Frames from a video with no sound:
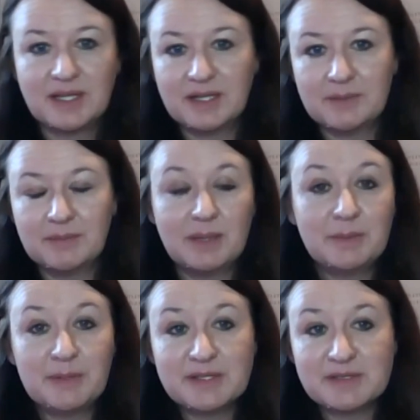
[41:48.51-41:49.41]

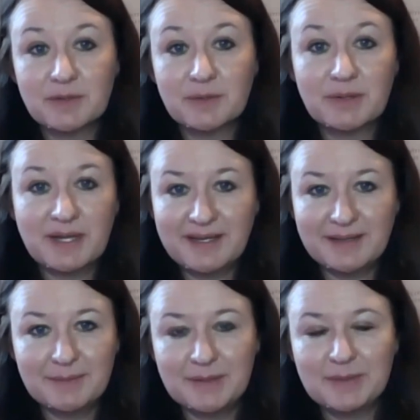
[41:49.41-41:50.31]
Maybe pits are
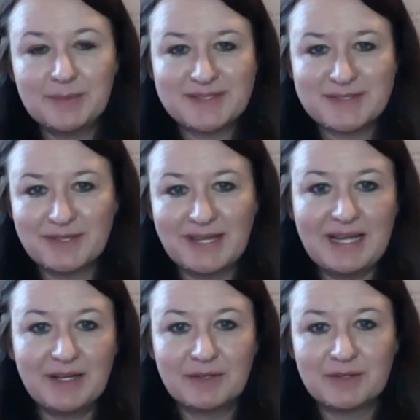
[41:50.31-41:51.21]
okay. Maybe pits are
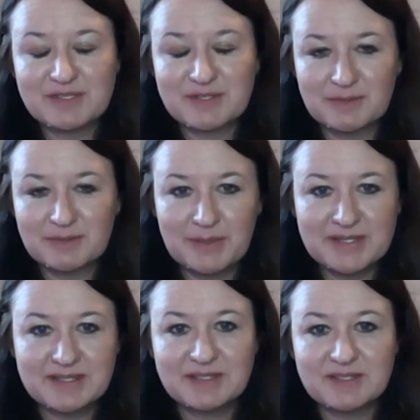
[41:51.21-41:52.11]
allowed, or certain
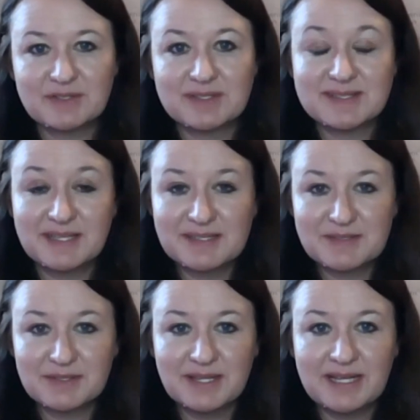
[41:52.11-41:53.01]
pits at a certain
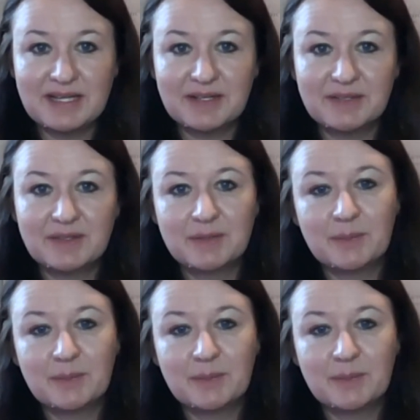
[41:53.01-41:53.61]
size are allowed.